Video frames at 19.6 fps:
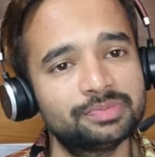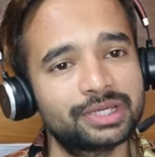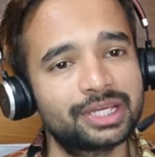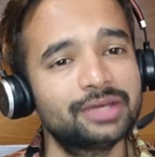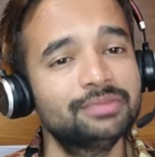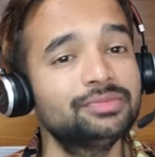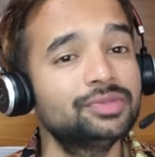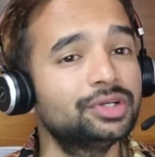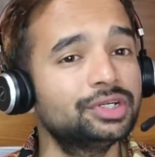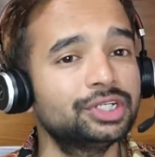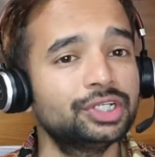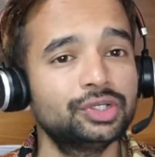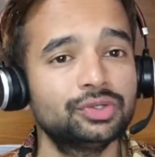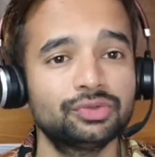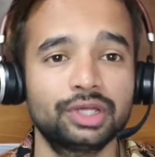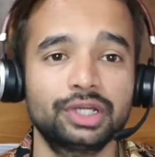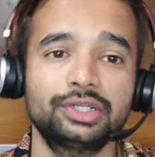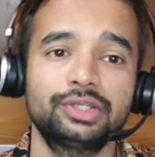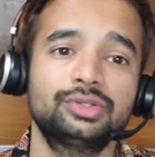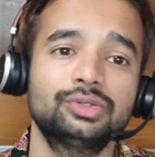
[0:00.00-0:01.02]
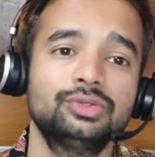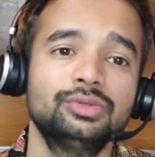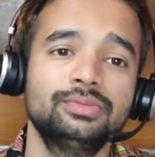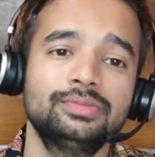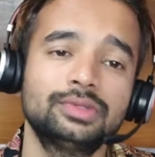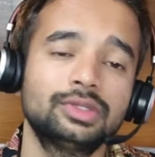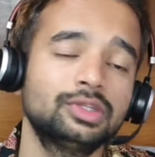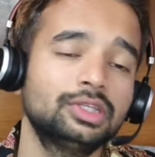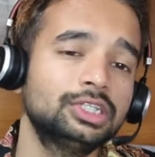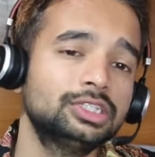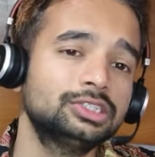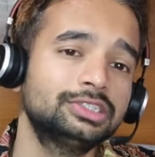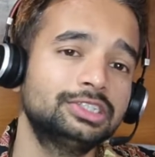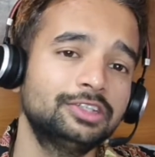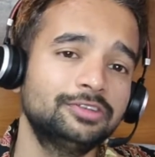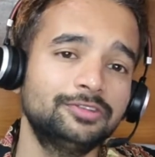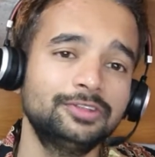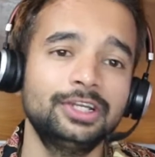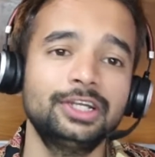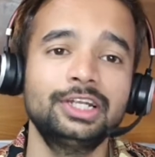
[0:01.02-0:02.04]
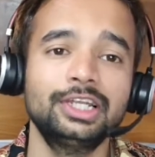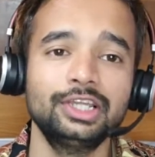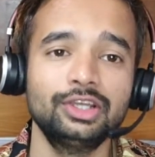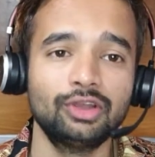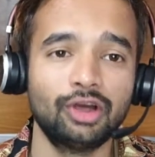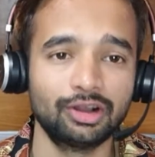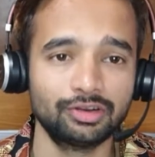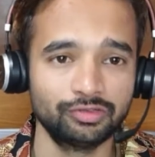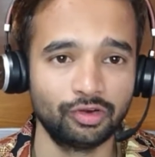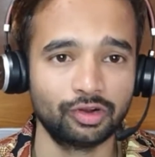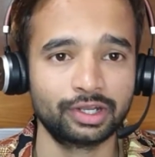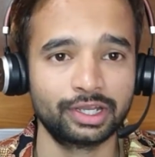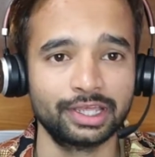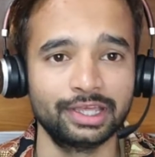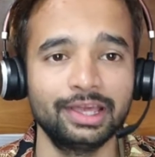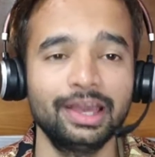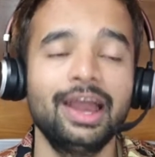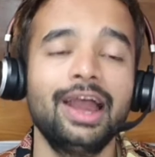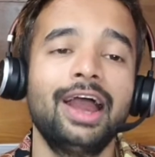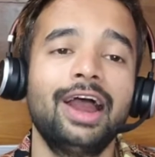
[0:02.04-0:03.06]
become 30 to 32. It is definitely not 40.